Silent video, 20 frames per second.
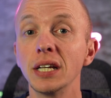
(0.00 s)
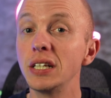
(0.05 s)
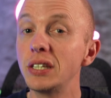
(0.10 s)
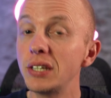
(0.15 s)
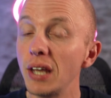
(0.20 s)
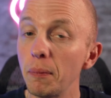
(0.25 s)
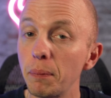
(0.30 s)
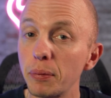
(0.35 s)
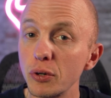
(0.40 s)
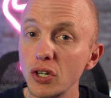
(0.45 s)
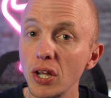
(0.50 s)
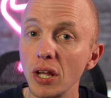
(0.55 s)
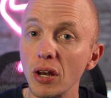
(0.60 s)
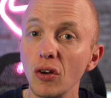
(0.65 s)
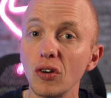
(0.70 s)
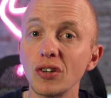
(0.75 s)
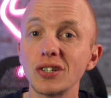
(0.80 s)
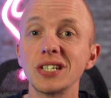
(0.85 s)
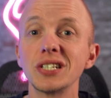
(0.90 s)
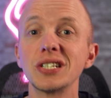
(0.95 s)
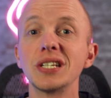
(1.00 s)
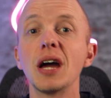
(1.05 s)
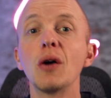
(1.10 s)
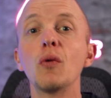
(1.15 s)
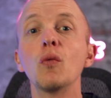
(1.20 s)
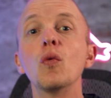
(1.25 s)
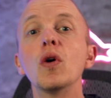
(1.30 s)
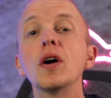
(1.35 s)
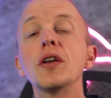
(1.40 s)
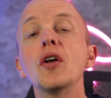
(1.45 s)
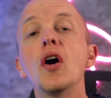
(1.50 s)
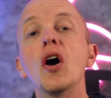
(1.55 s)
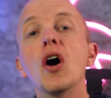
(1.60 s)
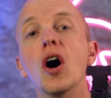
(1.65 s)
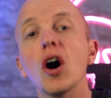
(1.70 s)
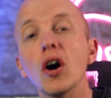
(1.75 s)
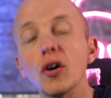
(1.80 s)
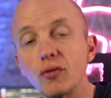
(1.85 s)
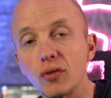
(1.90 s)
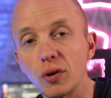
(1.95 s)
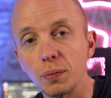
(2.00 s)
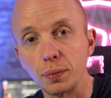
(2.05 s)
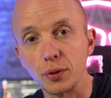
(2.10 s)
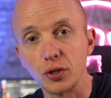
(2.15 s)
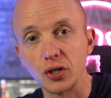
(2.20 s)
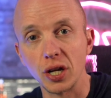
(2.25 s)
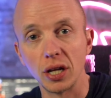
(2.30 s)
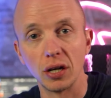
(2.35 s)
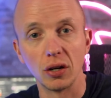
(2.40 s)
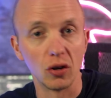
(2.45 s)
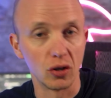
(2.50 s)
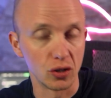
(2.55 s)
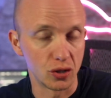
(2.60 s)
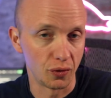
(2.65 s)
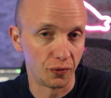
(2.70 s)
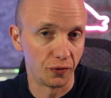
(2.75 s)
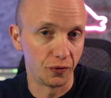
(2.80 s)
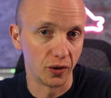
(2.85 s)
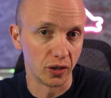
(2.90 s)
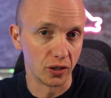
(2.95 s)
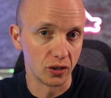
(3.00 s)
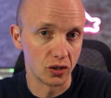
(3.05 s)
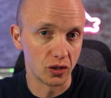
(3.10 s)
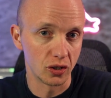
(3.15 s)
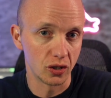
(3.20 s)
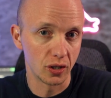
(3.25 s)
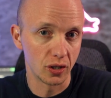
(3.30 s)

the 10% loss is now 100% loss of funds.